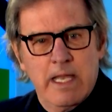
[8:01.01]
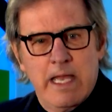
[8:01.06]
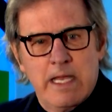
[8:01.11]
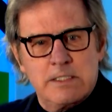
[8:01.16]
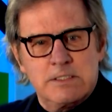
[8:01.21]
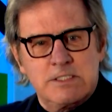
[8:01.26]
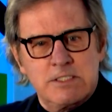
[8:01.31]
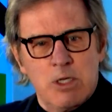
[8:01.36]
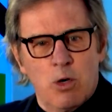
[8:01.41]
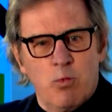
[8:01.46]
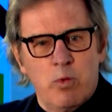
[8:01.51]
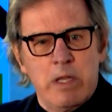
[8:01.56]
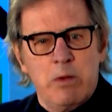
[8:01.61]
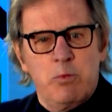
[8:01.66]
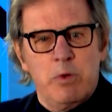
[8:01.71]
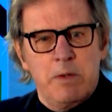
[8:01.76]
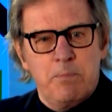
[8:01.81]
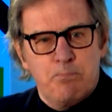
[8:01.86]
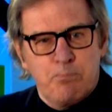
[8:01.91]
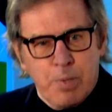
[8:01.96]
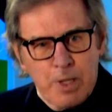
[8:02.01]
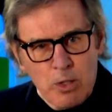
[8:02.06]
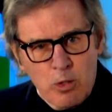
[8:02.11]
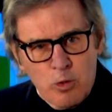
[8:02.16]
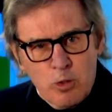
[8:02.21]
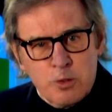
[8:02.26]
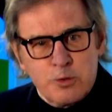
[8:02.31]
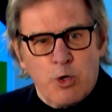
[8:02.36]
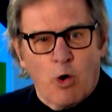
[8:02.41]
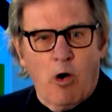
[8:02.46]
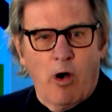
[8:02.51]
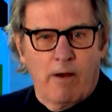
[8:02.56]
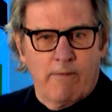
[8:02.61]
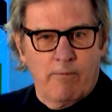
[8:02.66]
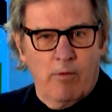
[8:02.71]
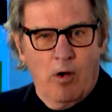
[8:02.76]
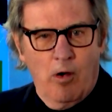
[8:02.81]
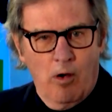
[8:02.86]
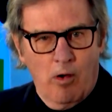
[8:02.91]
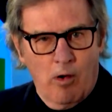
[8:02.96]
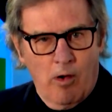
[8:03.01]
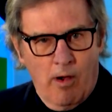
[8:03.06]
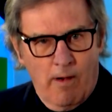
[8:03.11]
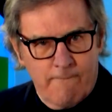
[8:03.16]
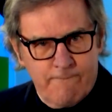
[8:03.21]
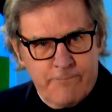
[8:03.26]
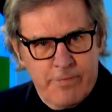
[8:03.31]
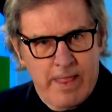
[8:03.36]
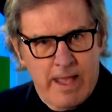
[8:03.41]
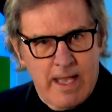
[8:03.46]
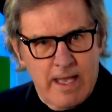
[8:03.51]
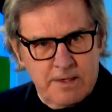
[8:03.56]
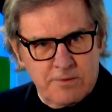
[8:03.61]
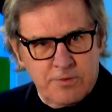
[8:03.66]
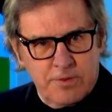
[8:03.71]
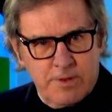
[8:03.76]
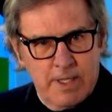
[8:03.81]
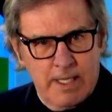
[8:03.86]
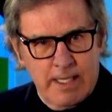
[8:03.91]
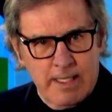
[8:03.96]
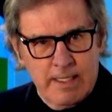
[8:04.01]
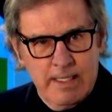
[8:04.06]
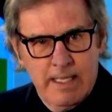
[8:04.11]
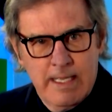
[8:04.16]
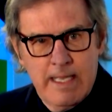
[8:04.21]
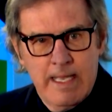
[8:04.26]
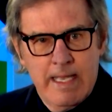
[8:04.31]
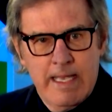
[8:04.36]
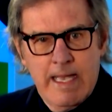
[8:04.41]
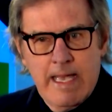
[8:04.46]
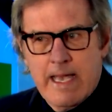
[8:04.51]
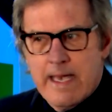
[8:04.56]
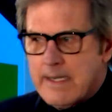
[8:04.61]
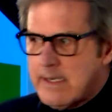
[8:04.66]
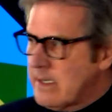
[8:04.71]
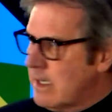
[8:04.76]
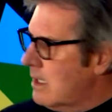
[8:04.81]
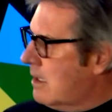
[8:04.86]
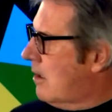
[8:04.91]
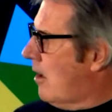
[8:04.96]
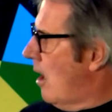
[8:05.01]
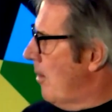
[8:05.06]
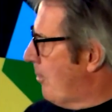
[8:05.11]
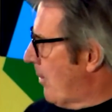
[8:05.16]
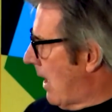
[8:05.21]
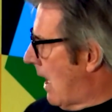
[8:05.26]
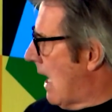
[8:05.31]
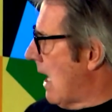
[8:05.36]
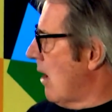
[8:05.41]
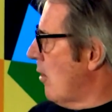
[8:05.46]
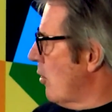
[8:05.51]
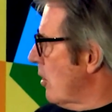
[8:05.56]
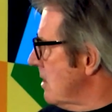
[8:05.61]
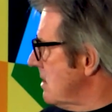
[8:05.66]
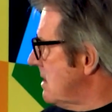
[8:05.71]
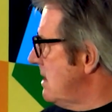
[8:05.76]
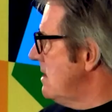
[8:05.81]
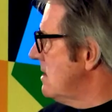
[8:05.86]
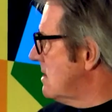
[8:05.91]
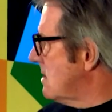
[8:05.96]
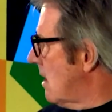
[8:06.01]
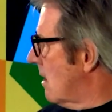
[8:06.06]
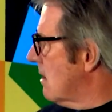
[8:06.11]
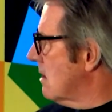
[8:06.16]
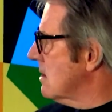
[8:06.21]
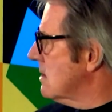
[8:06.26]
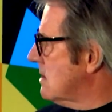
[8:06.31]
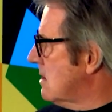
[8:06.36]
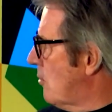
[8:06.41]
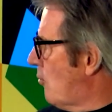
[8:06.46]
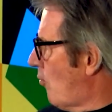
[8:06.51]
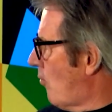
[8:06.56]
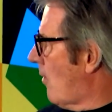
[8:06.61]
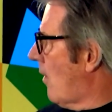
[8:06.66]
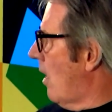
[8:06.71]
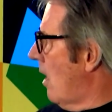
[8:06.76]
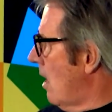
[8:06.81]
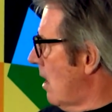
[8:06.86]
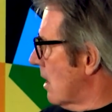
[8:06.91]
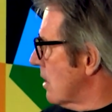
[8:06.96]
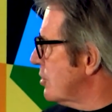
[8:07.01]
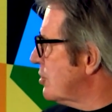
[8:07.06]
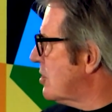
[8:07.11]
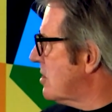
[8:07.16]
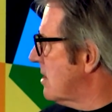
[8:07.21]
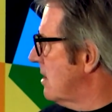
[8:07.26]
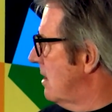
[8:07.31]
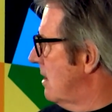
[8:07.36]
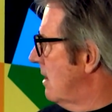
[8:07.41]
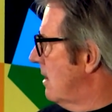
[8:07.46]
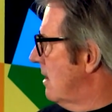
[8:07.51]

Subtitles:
And so we would build off that thing. And in a couple hours, he started to say, gosh,